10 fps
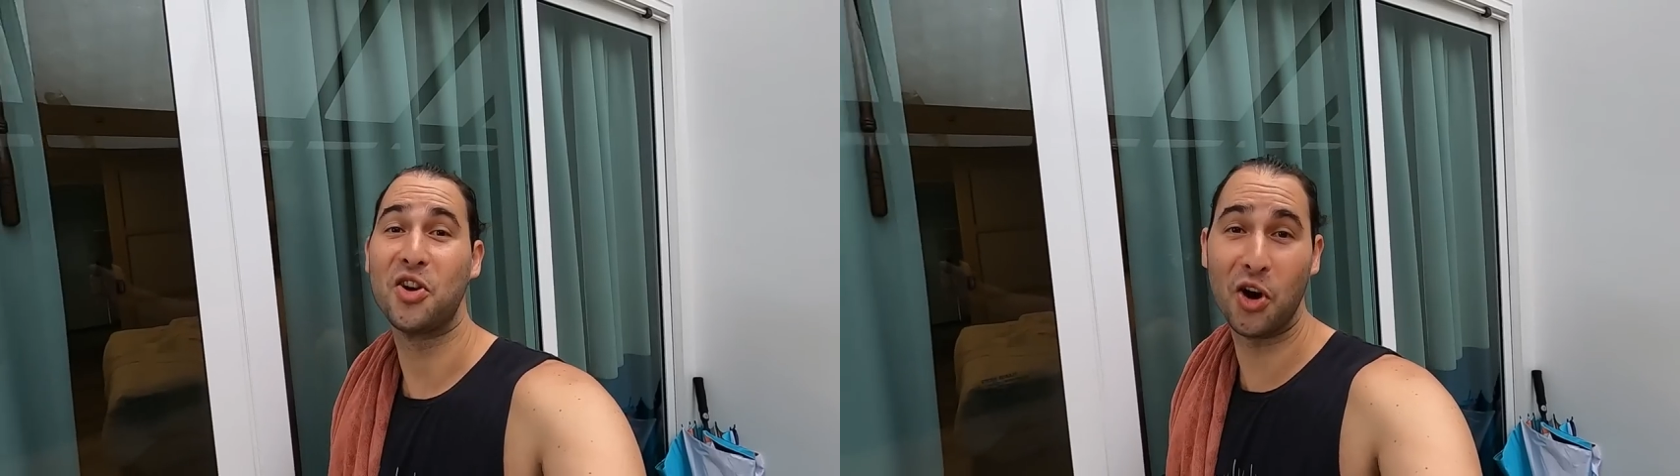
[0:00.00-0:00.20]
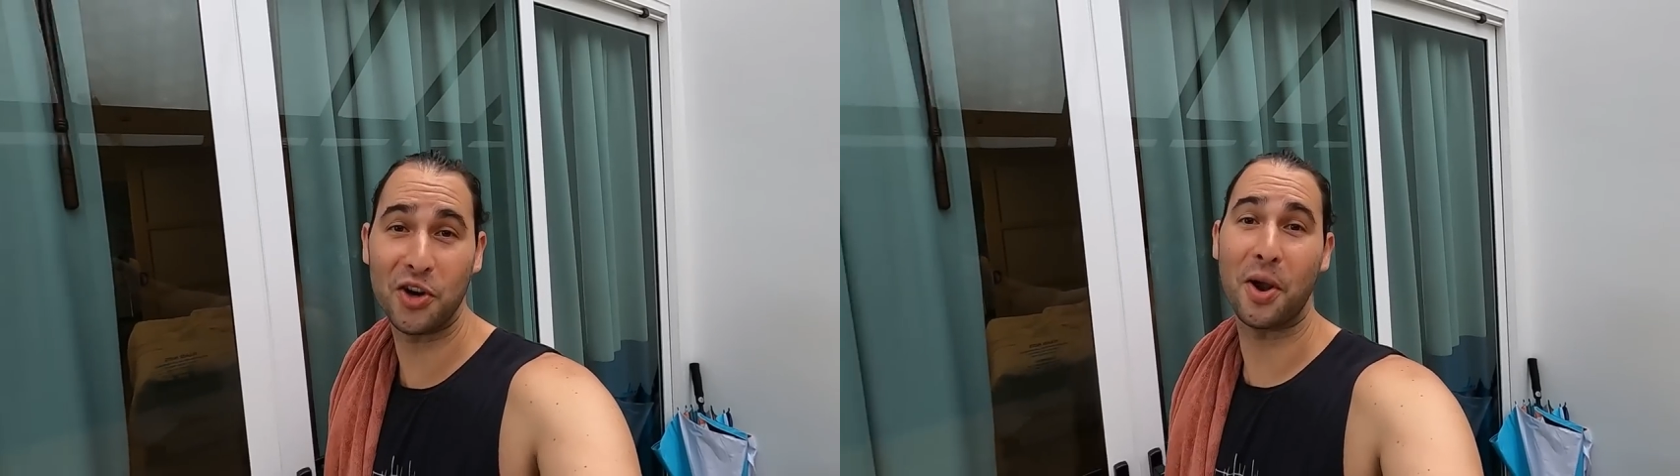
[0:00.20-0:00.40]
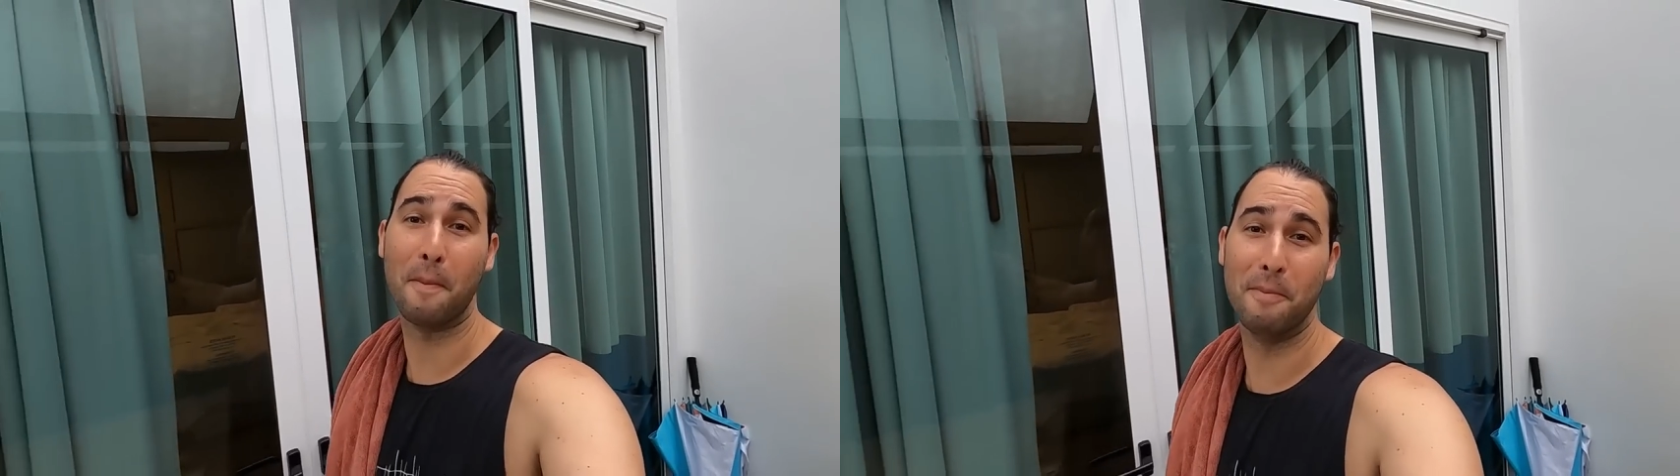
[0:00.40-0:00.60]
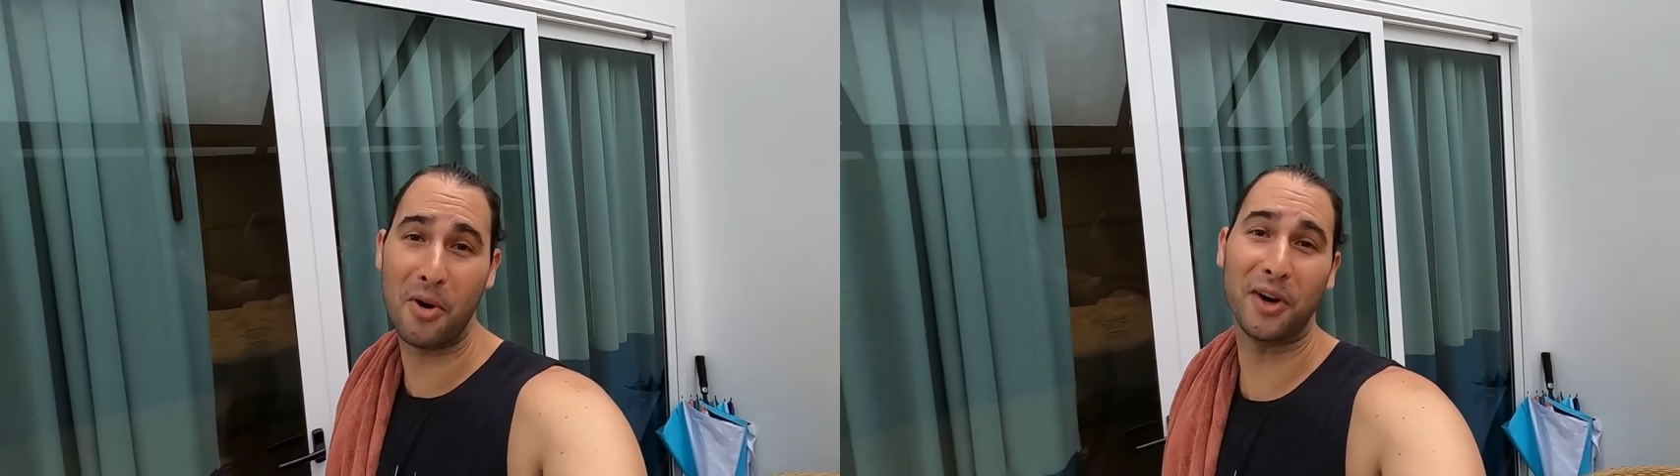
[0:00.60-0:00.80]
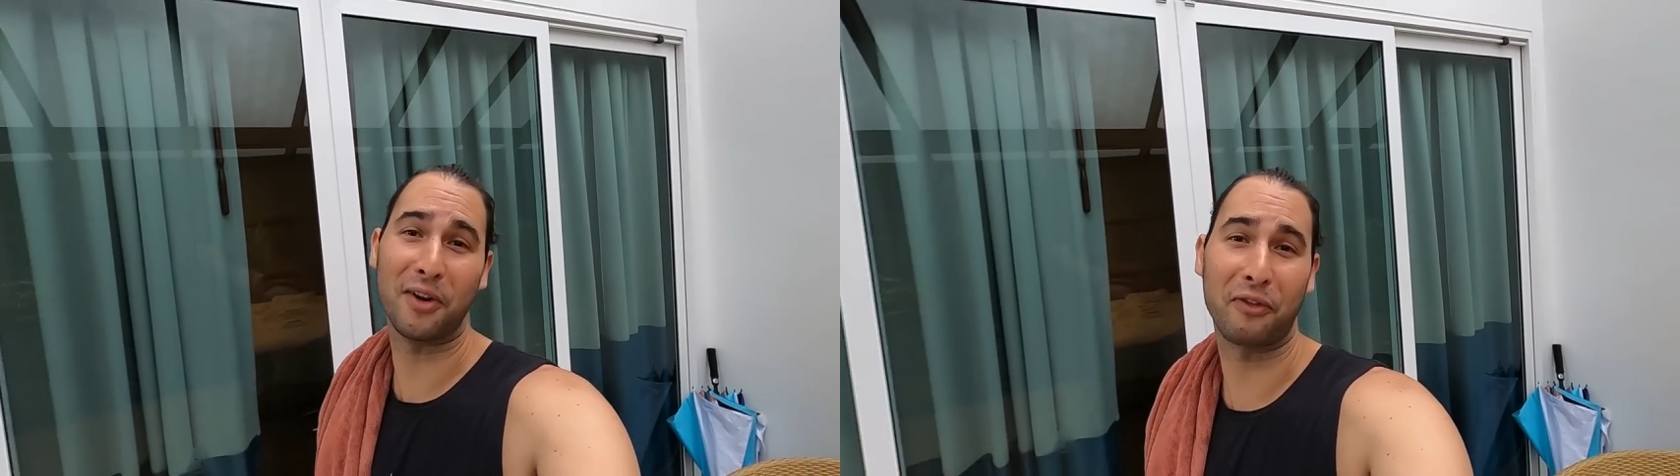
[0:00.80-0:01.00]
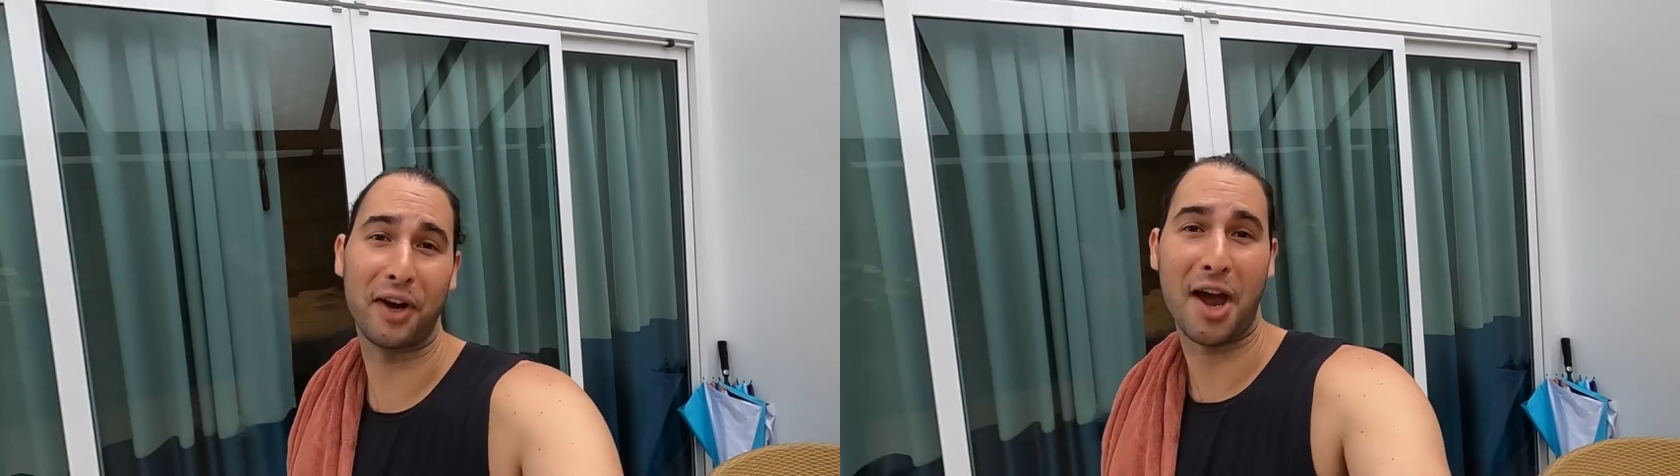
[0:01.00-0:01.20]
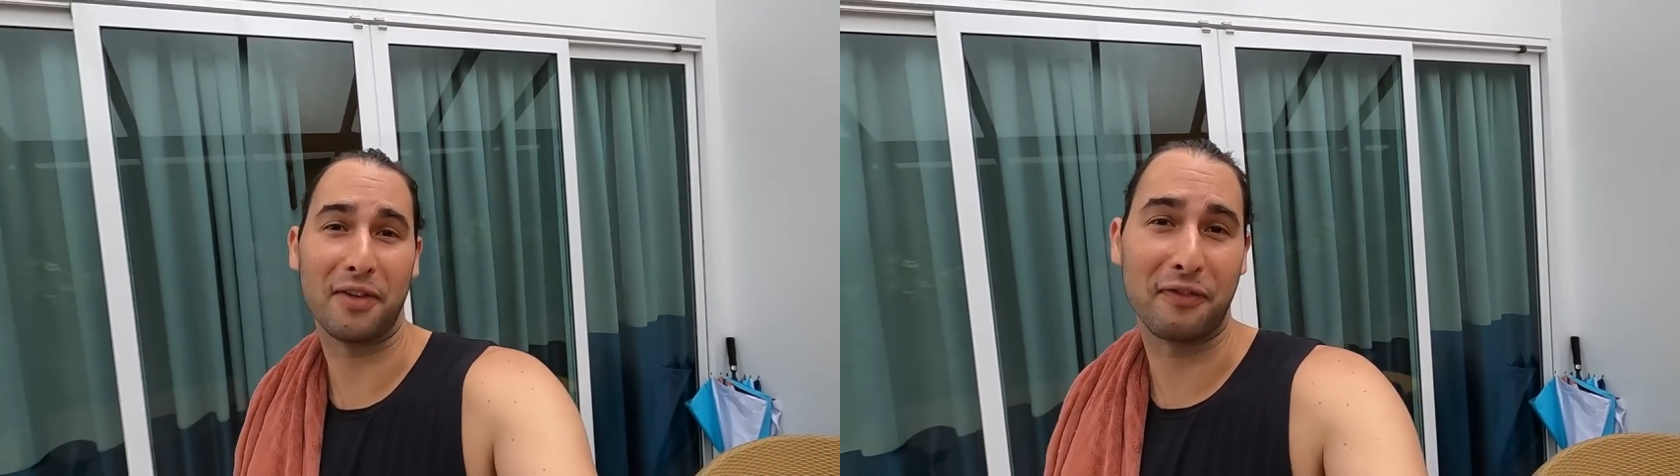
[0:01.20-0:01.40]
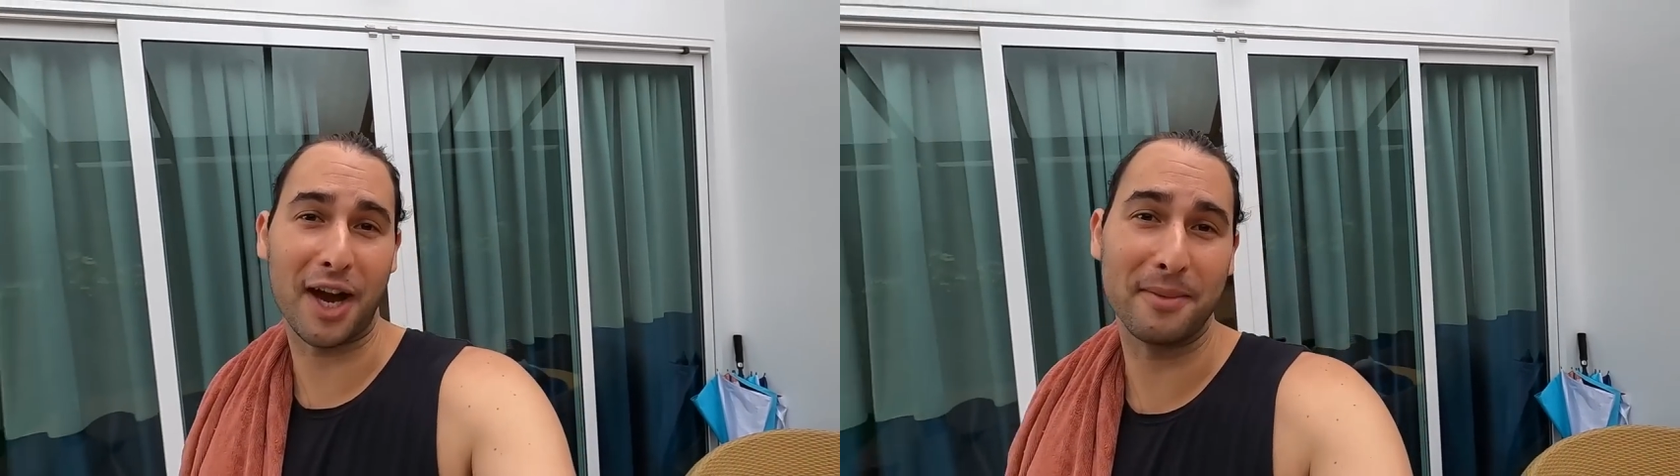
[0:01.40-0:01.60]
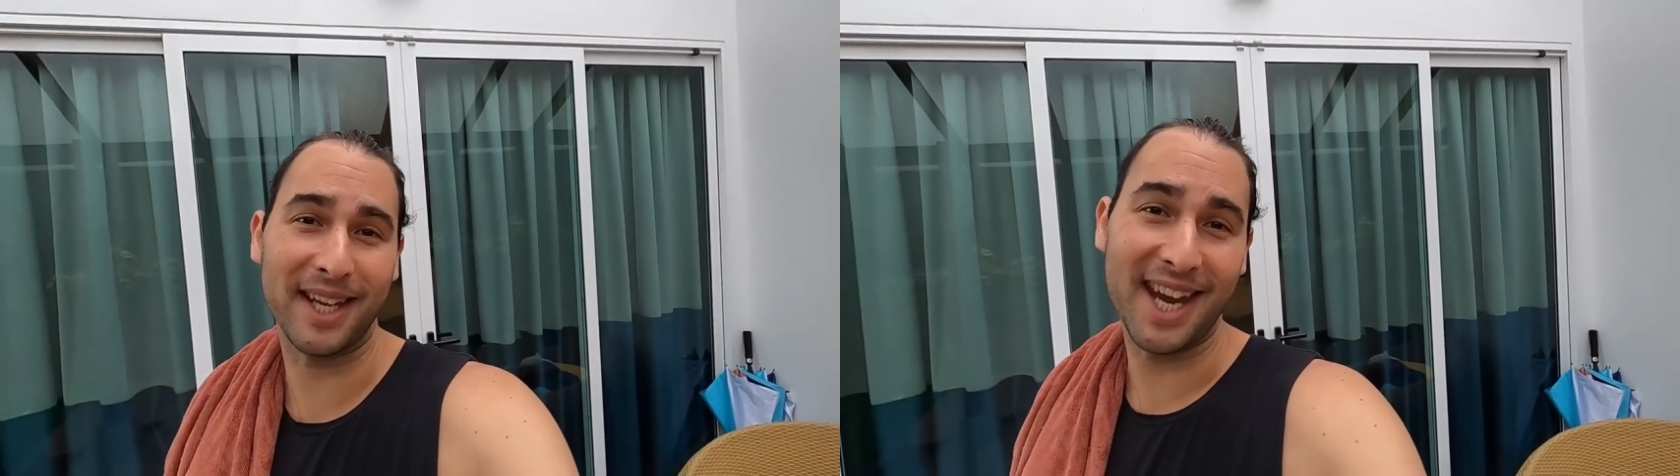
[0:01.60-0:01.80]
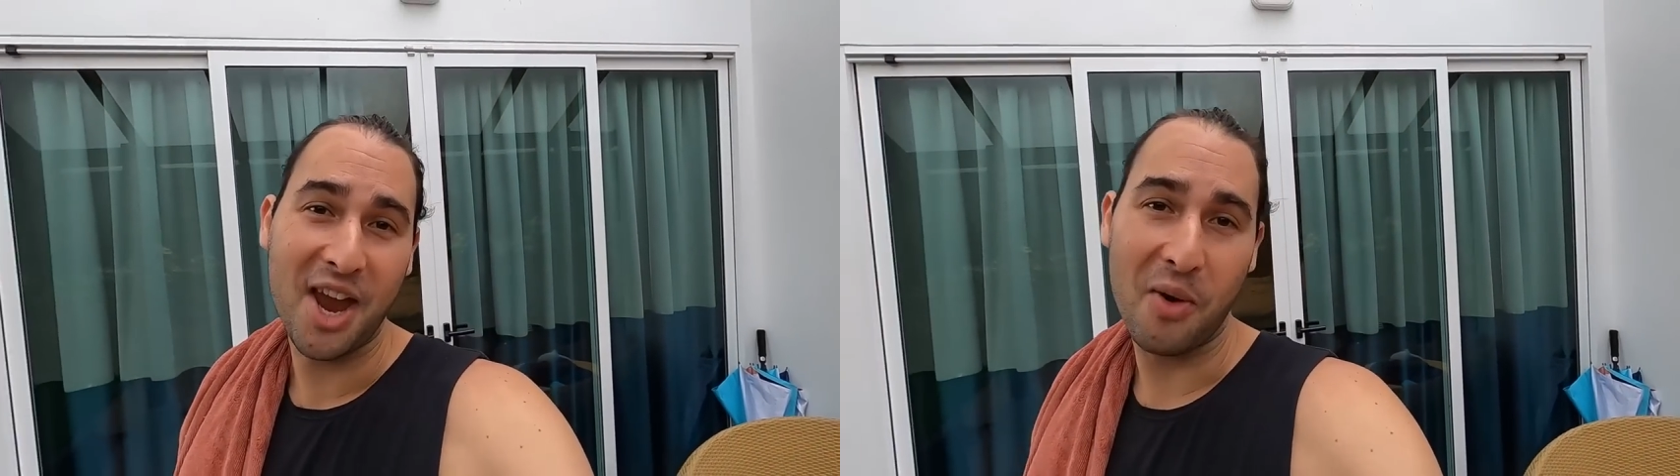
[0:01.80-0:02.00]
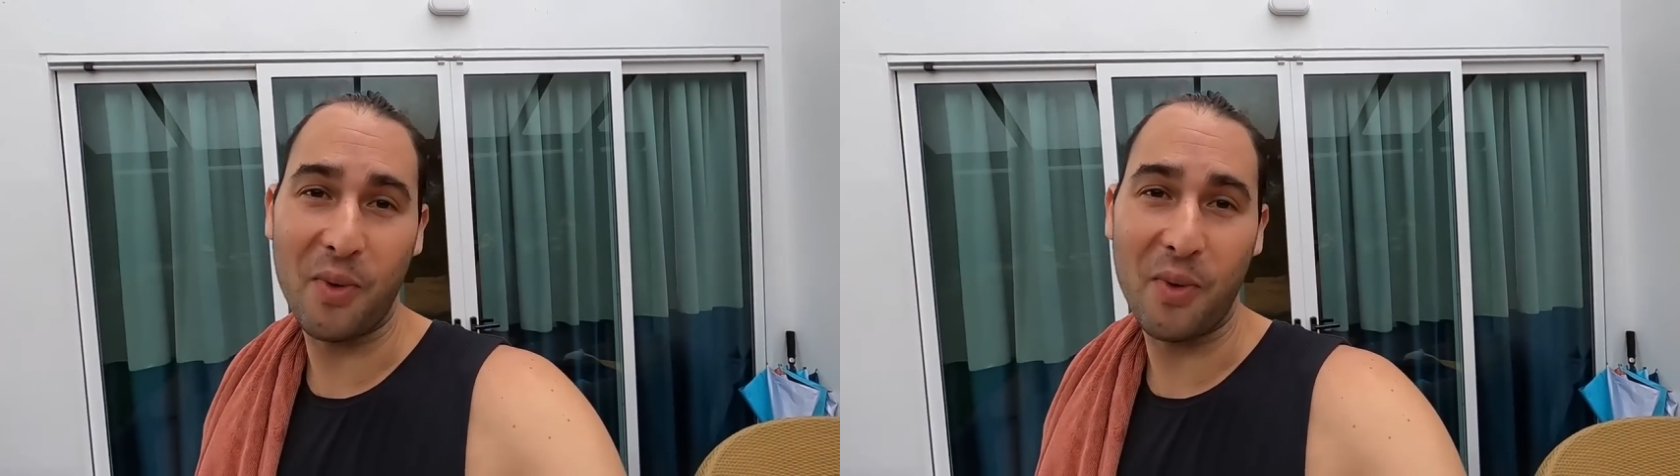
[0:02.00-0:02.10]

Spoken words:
Good morning, freediving family.